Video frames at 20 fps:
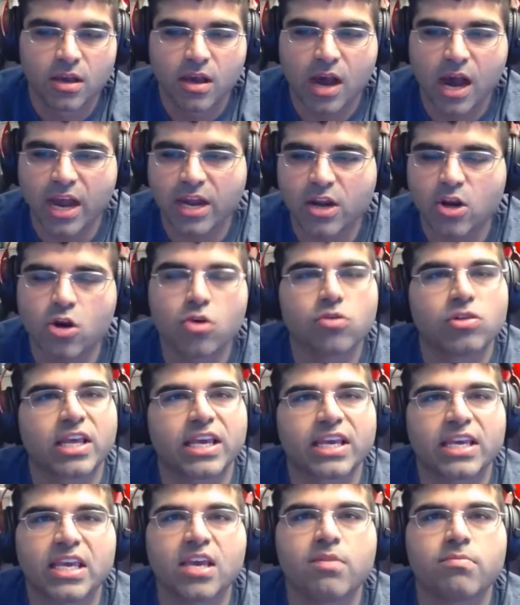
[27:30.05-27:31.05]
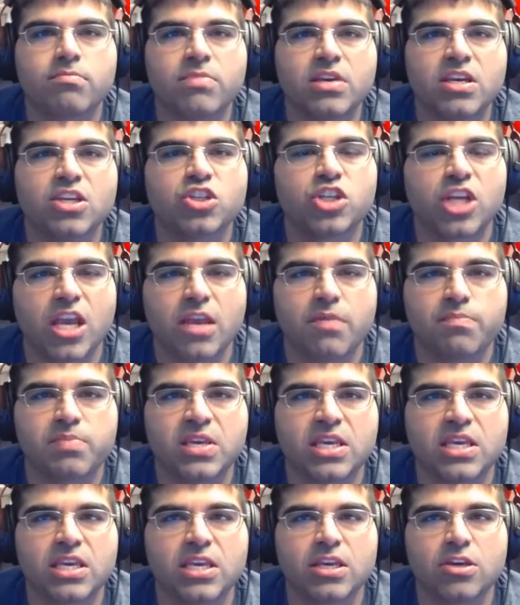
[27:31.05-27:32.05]
I know, like,
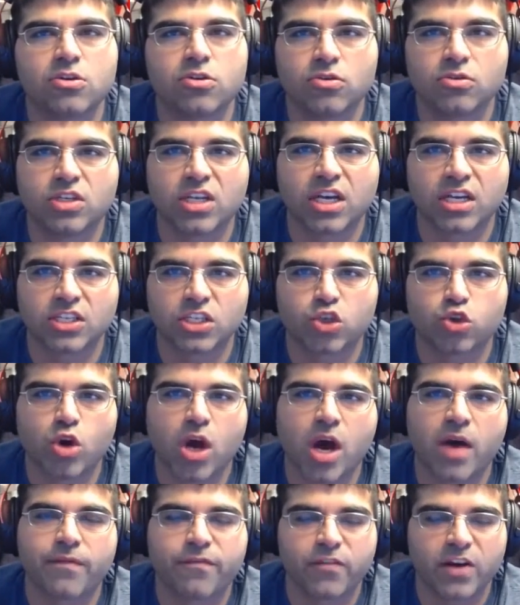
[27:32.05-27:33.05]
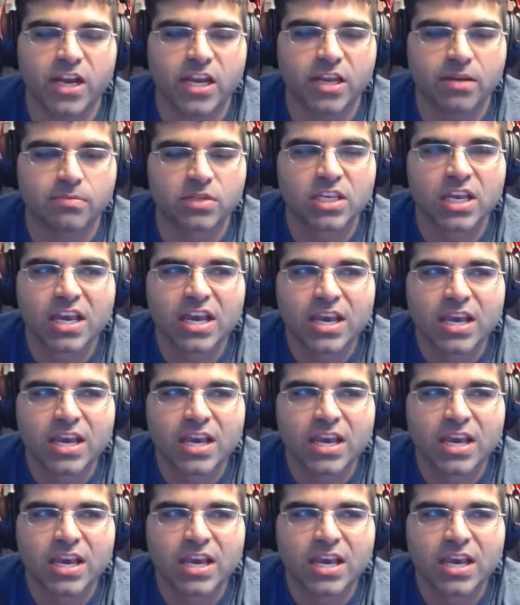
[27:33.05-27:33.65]
JP, who does drop frames,